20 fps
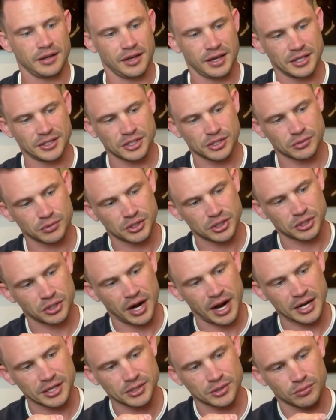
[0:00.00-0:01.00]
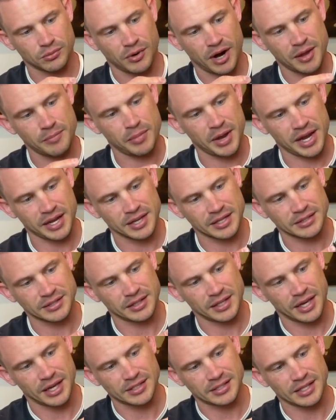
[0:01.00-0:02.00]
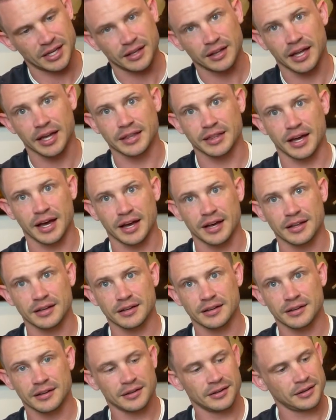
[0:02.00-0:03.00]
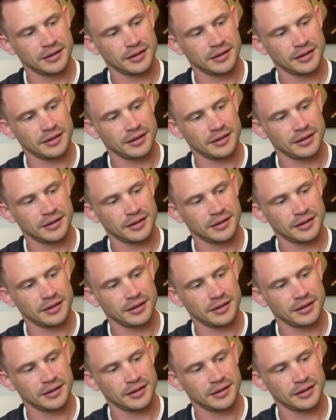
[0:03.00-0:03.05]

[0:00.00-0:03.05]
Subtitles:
It just retracts right back into the headset like that.